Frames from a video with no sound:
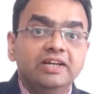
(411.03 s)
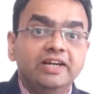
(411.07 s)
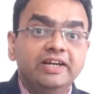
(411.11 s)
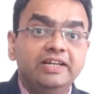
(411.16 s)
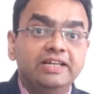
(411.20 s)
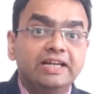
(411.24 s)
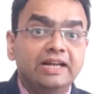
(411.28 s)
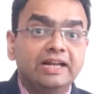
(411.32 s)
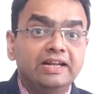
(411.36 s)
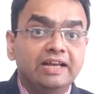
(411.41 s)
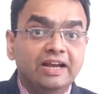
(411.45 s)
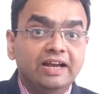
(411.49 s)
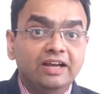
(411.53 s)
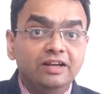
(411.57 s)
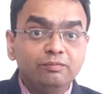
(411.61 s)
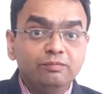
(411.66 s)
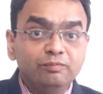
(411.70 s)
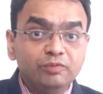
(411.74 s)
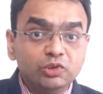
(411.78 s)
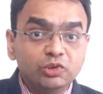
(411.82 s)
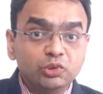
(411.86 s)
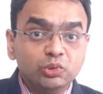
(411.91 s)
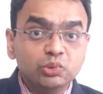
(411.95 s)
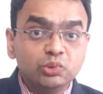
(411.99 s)
It can
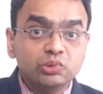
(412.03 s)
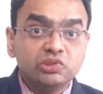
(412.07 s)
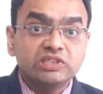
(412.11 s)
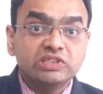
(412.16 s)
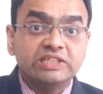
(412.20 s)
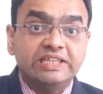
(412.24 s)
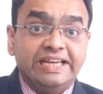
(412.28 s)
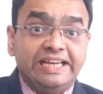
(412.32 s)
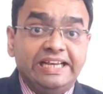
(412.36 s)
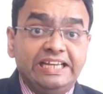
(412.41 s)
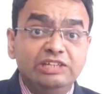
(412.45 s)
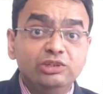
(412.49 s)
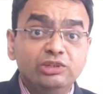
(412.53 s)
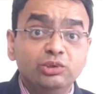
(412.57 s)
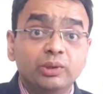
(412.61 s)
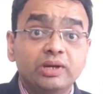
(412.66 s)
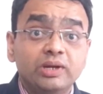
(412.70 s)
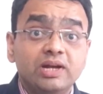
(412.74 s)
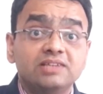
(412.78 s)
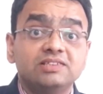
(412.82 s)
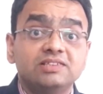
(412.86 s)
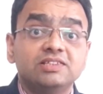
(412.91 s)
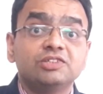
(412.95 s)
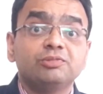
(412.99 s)
help you to scale
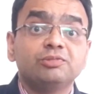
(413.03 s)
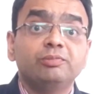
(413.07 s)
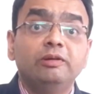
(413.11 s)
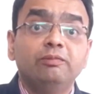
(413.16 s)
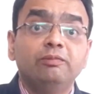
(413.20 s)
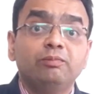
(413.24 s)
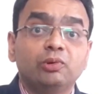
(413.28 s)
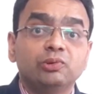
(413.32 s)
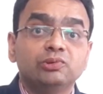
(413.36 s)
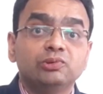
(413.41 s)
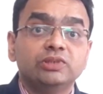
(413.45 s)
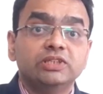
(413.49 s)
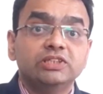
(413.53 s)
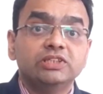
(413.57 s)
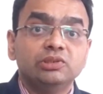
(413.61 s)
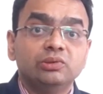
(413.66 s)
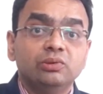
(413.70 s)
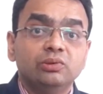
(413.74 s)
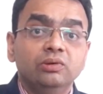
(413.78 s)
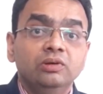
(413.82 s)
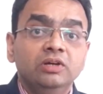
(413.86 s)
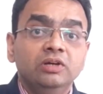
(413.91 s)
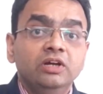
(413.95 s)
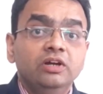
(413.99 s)
your assessment
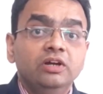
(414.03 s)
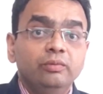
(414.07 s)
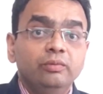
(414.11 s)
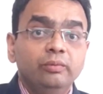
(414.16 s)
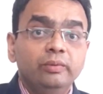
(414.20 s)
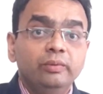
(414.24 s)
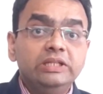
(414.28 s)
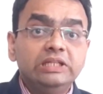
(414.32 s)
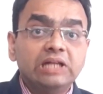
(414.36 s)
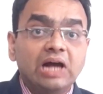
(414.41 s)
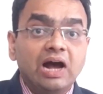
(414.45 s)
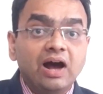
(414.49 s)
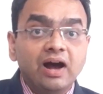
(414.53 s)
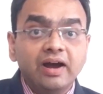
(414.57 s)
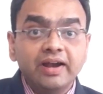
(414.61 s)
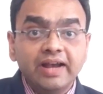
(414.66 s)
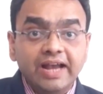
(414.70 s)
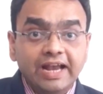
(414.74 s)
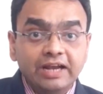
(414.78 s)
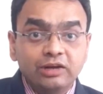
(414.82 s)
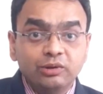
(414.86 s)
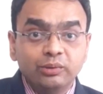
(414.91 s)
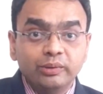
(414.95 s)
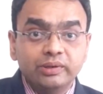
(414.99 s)
process with
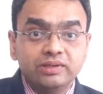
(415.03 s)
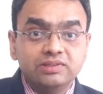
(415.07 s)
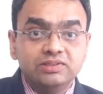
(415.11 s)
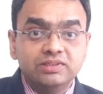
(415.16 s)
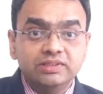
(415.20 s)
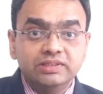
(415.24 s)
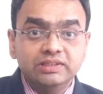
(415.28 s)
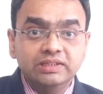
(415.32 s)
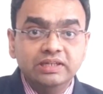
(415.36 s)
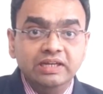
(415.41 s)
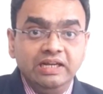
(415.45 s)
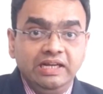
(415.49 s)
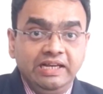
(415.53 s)
high accuracy.